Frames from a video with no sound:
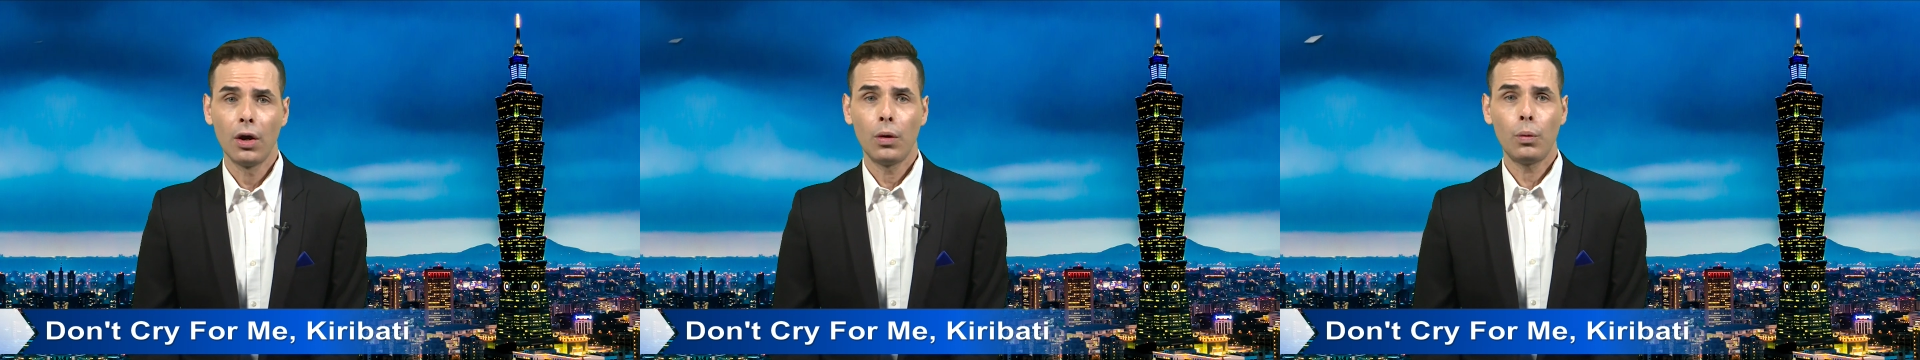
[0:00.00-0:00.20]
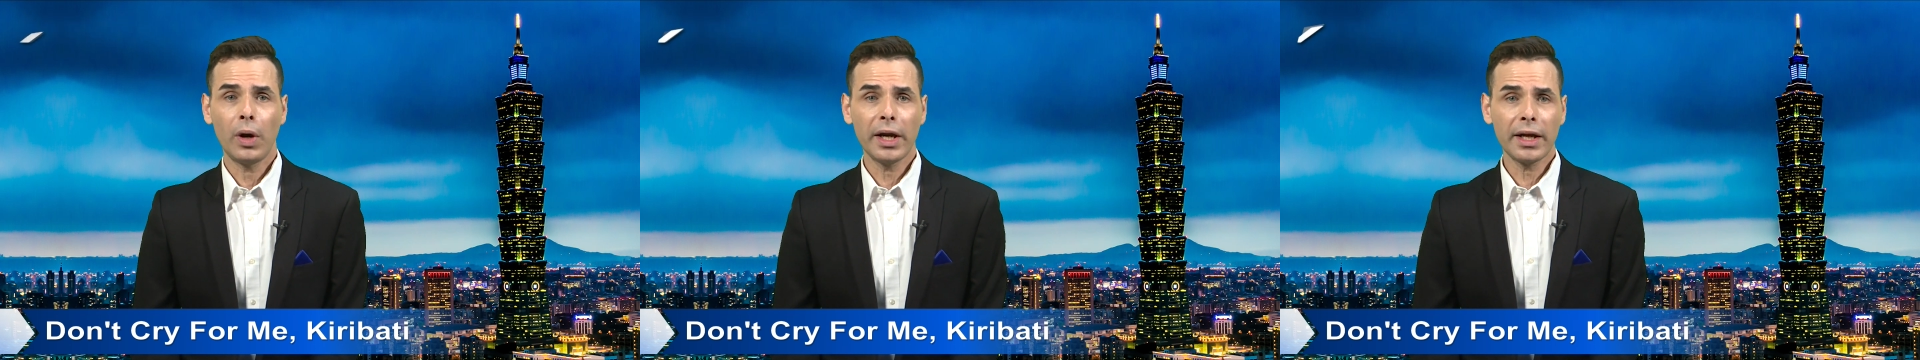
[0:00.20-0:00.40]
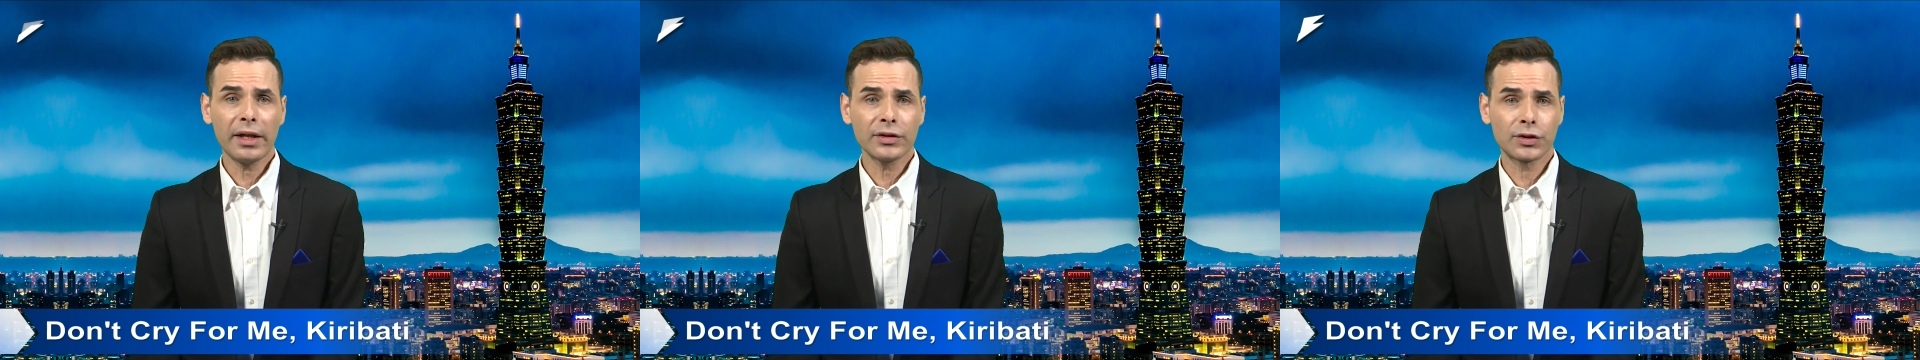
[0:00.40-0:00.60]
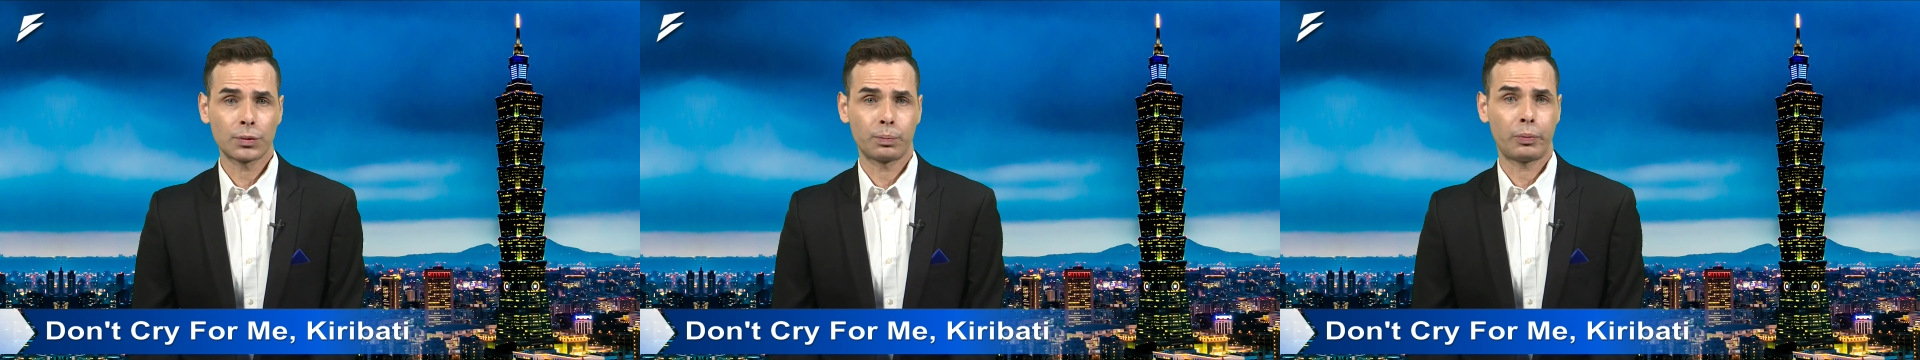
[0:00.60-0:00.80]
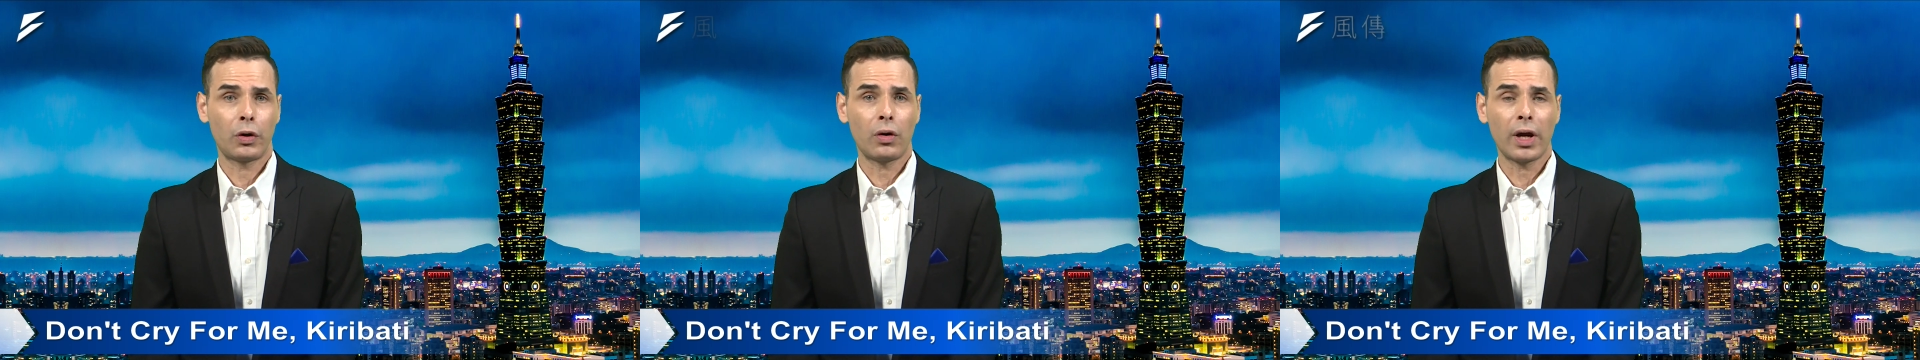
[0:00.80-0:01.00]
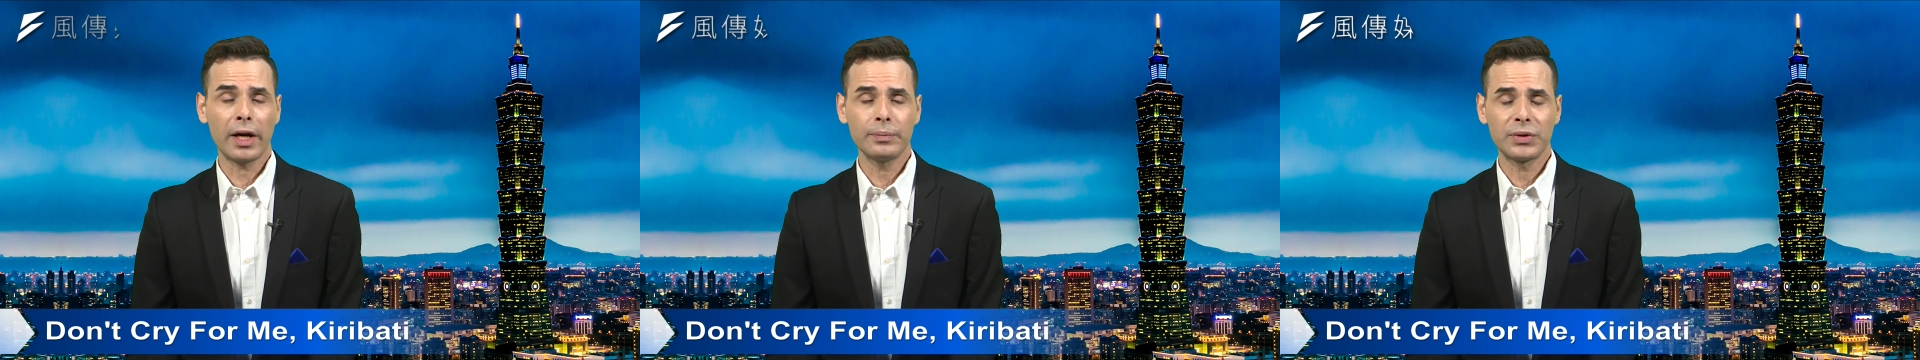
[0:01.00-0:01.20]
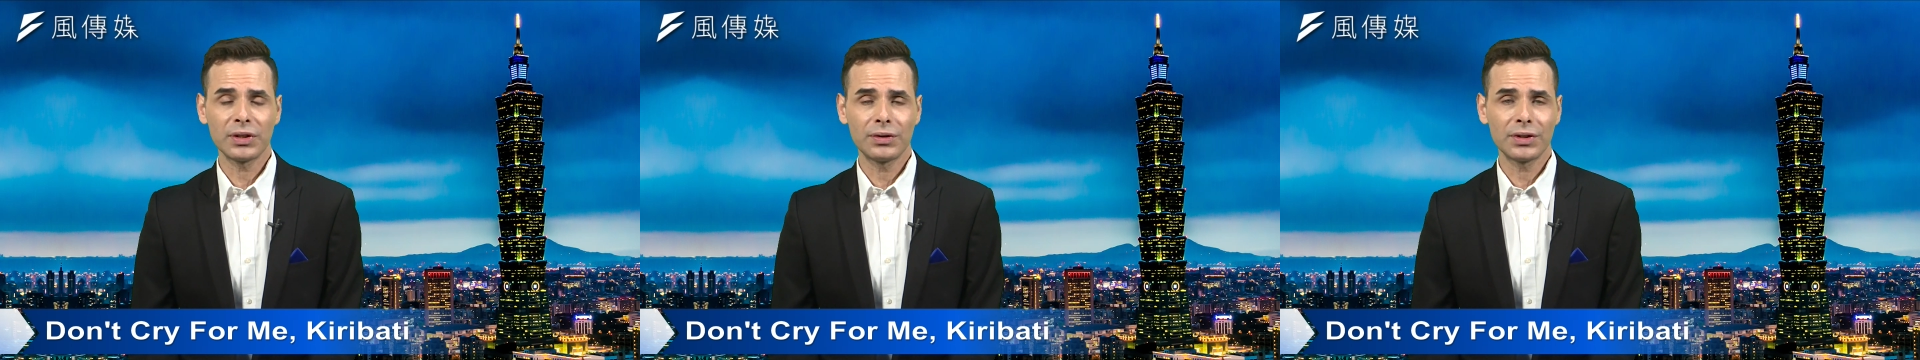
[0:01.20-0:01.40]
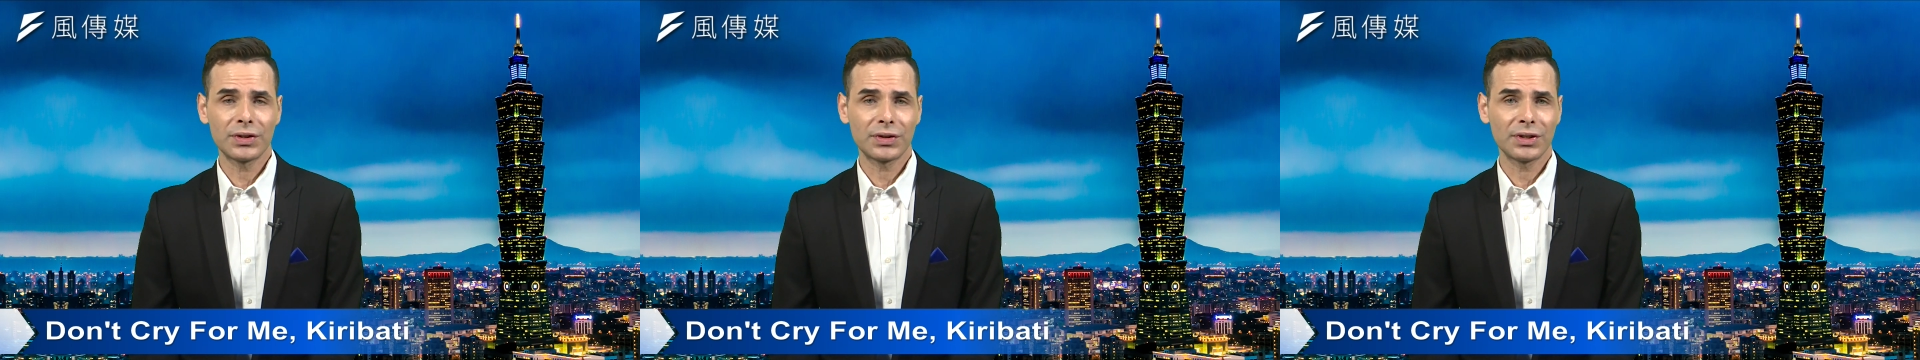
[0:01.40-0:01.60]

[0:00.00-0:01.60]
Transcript: What else prompted this